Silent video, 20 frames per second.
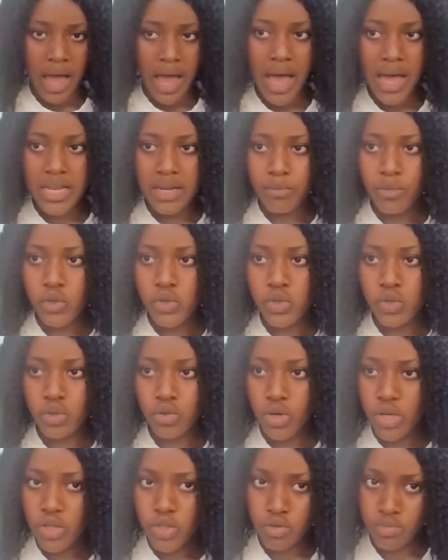And I'm also
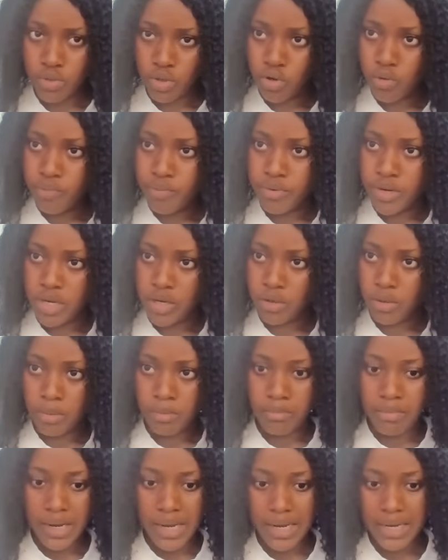going to be opening
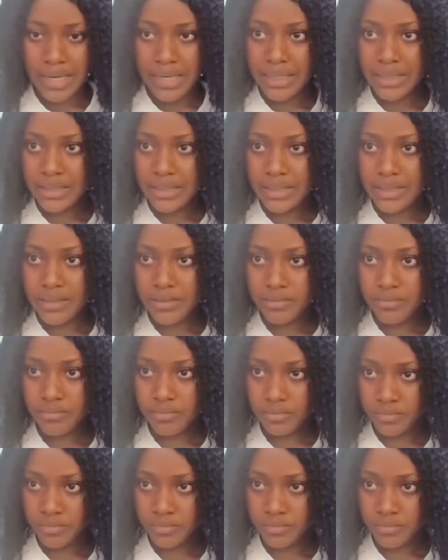up my LinkedIn.